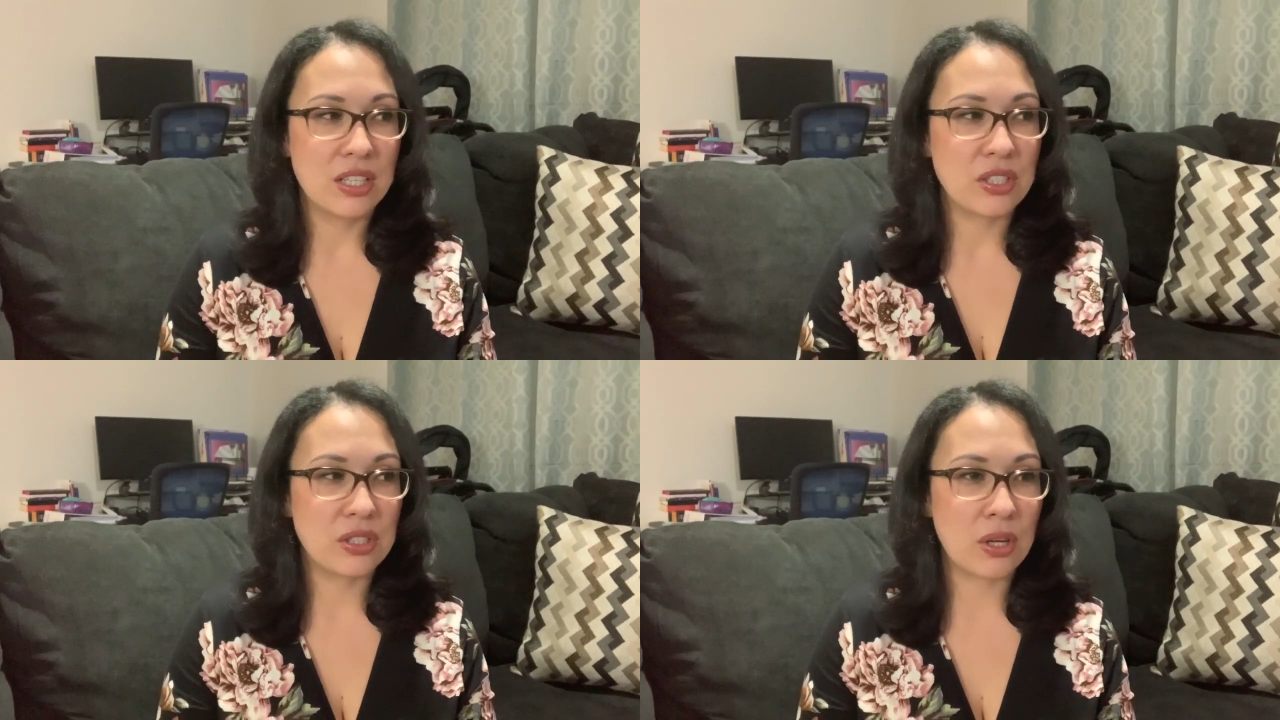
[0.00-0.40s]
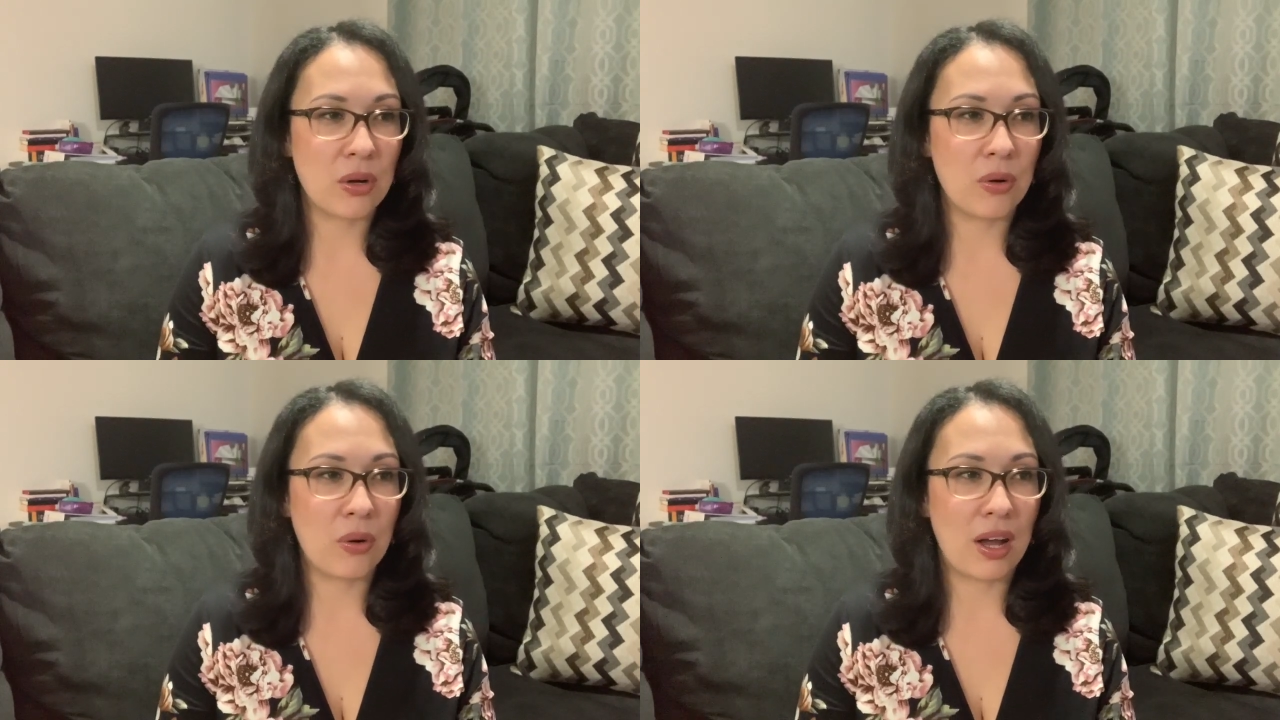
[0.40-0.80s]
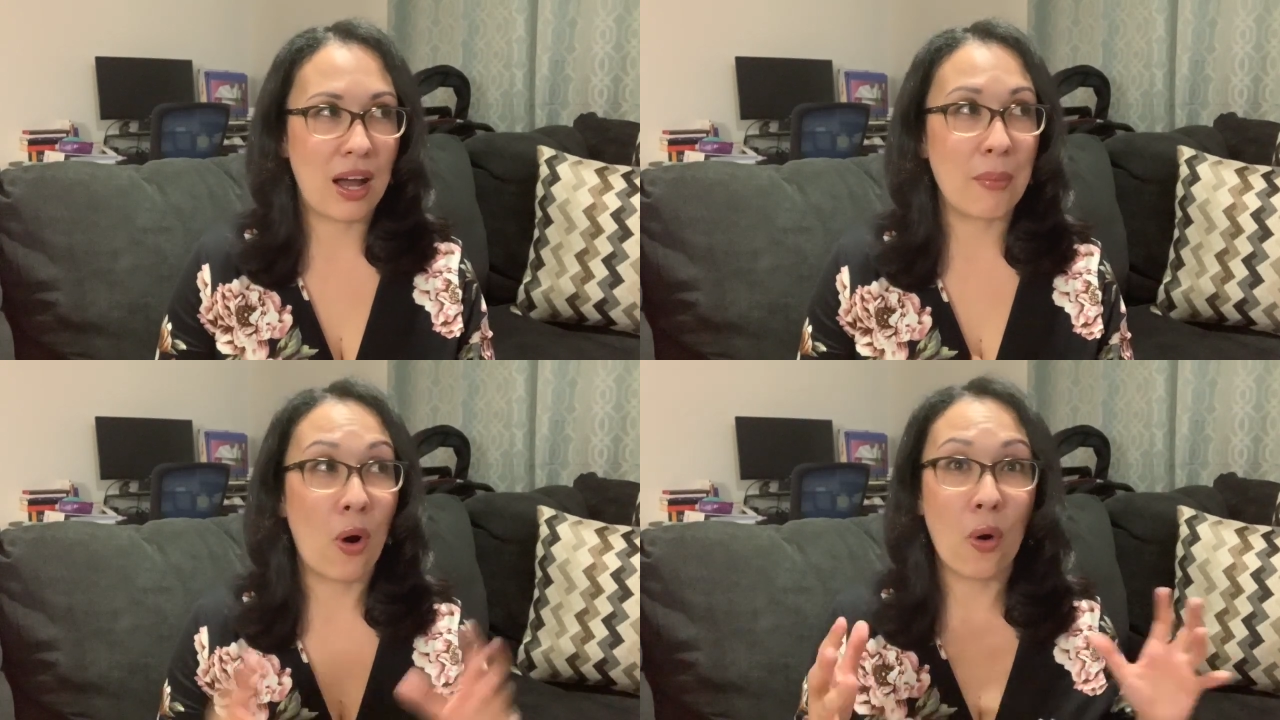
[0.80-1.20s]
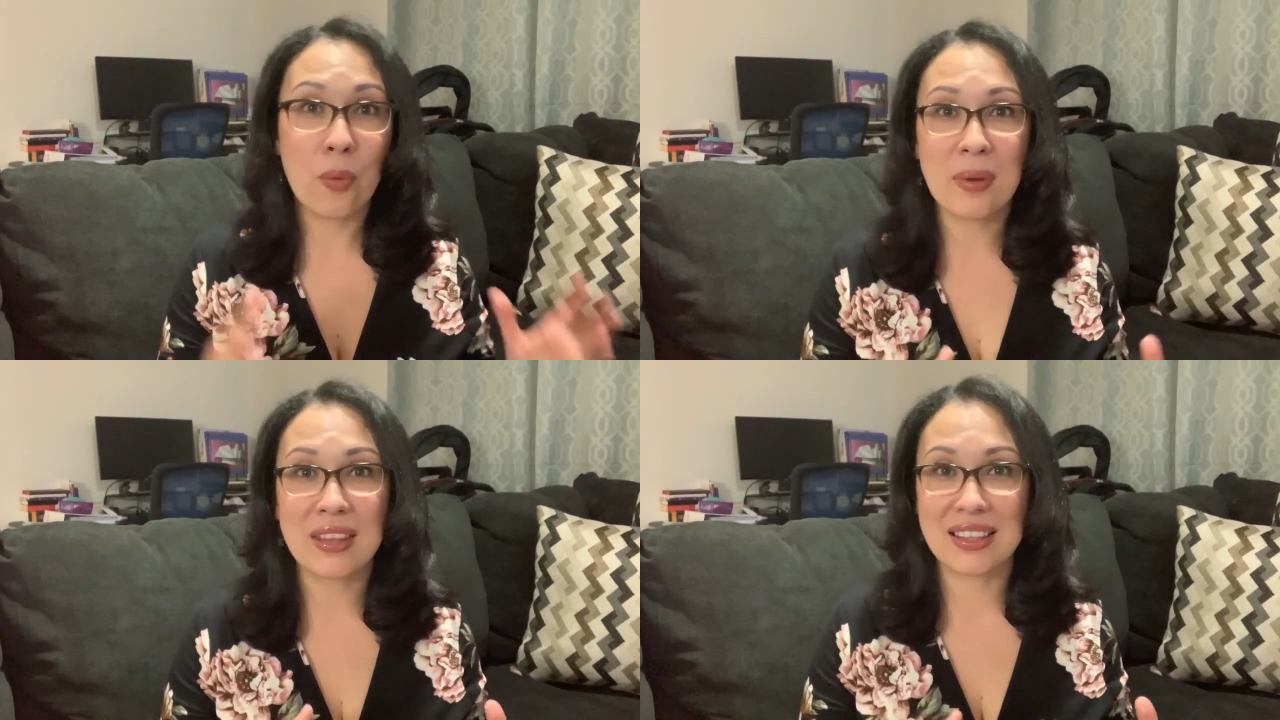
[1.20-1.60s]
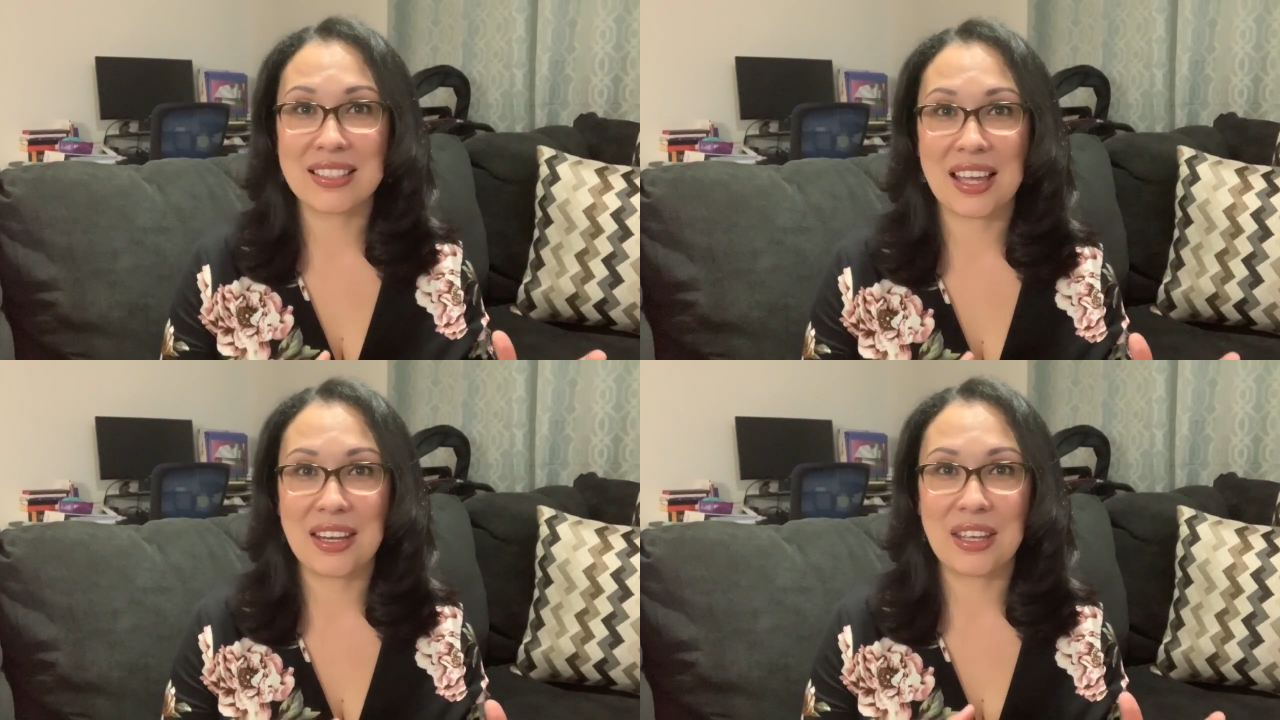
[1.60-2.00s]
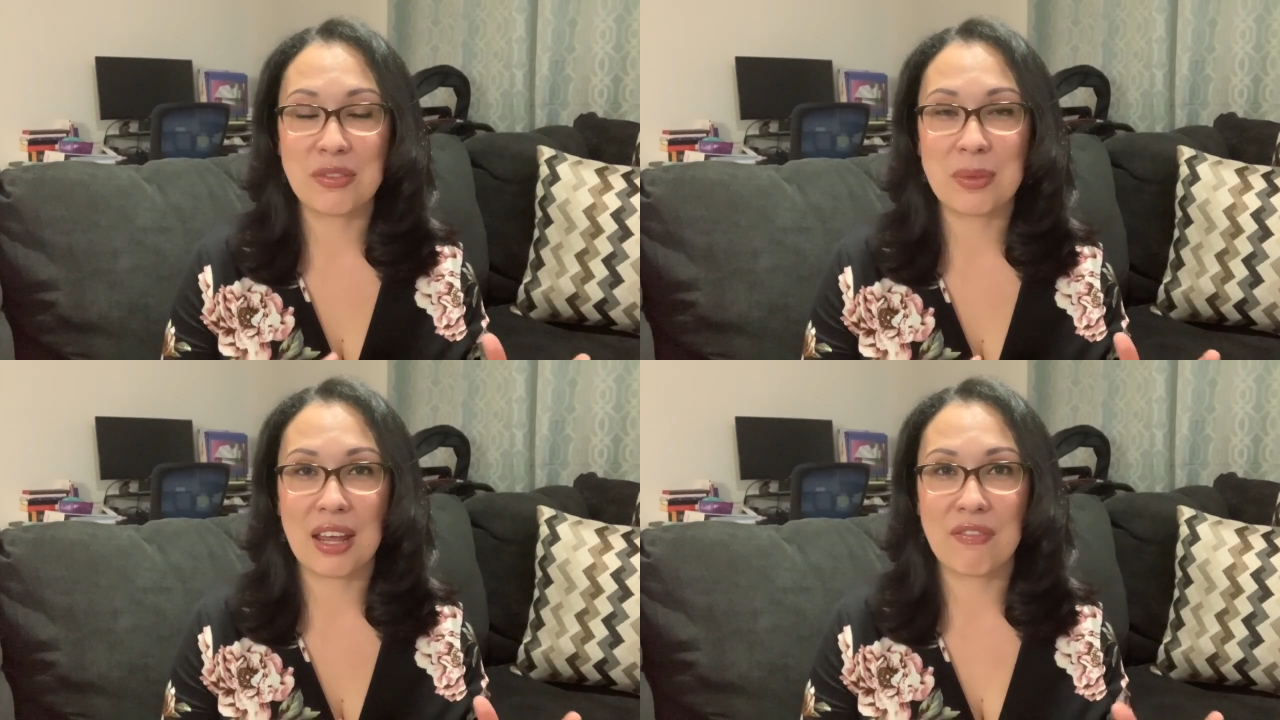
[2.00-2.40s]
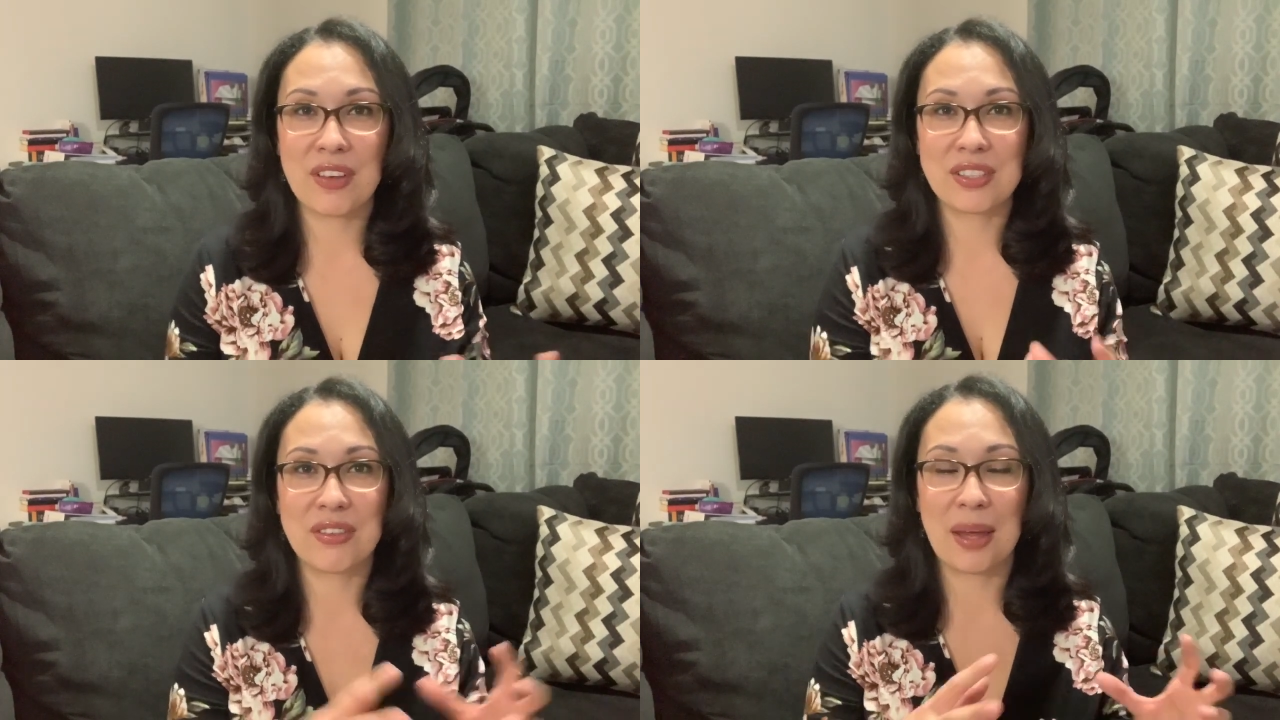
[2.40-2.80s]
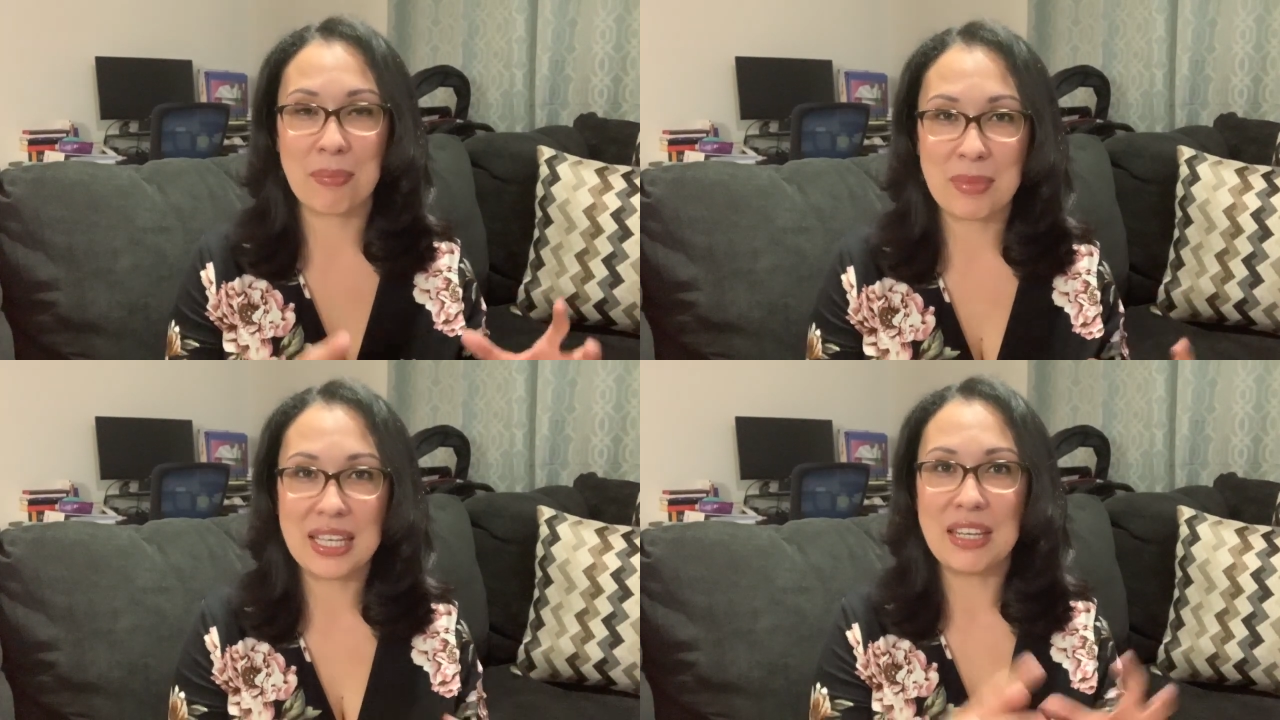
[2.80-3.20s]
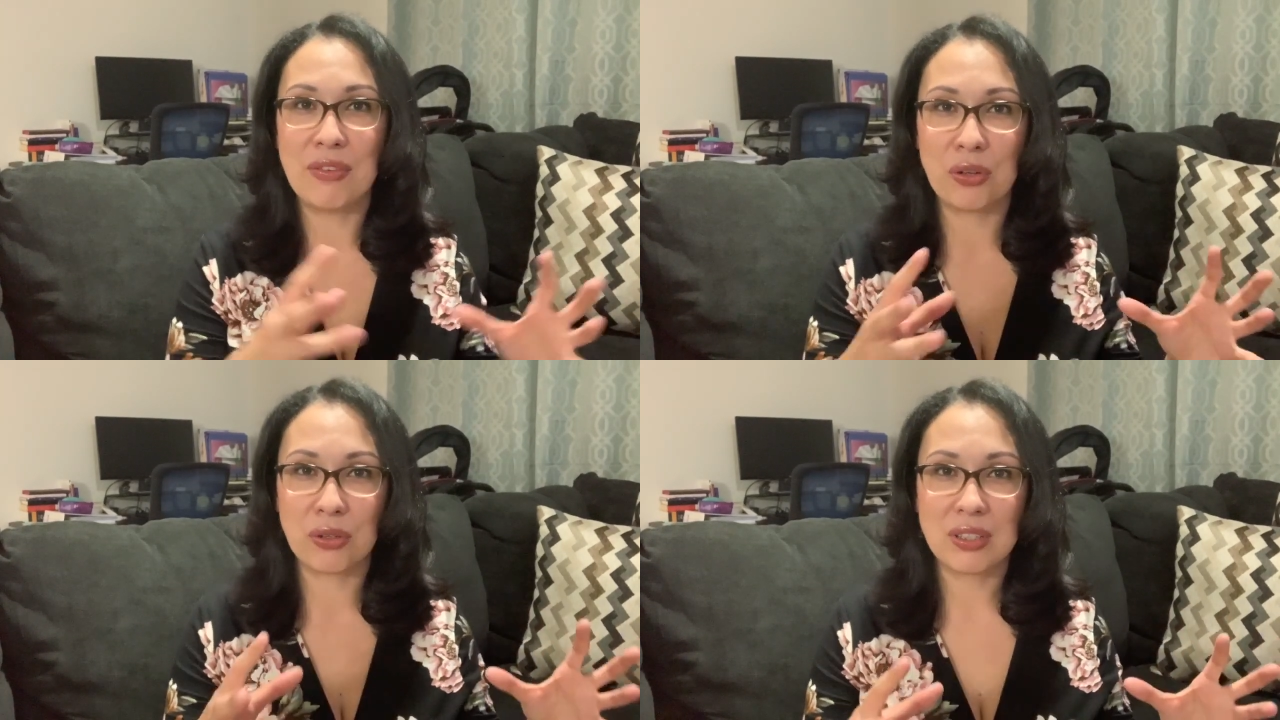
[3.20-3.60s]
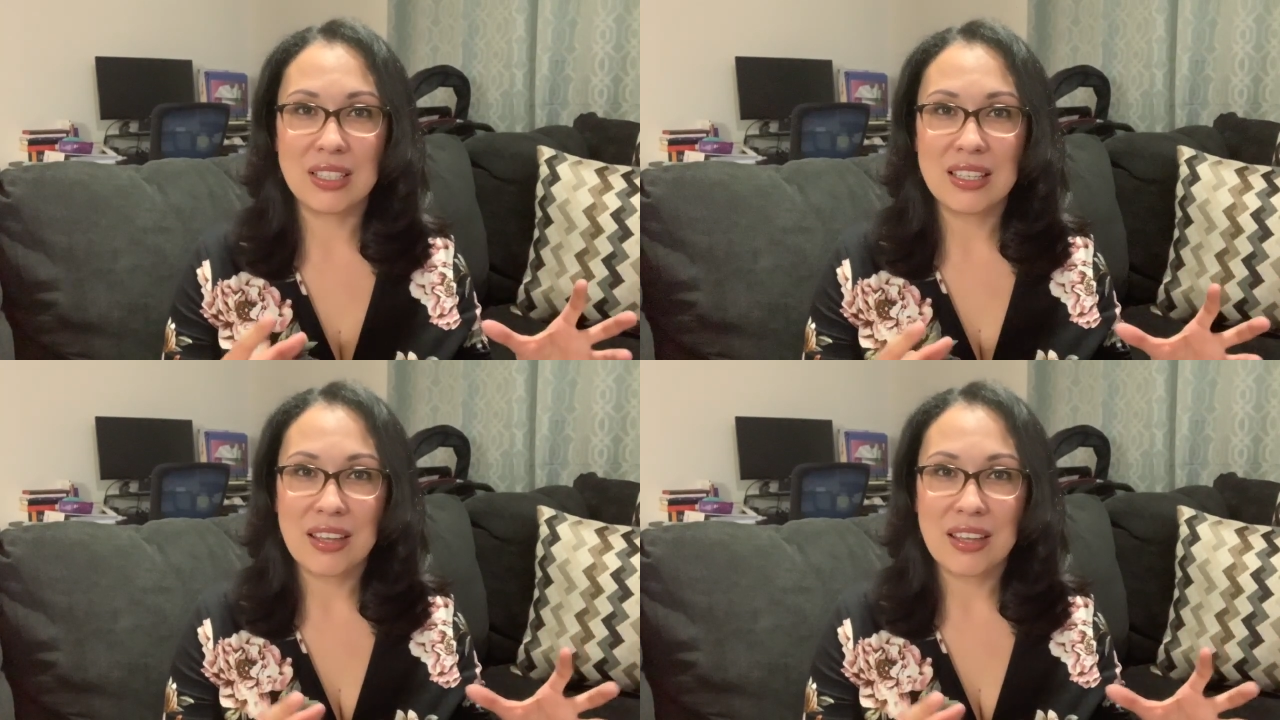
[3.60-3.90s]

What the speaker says: So I'm hoping that this kind of gives me that fix of that medieval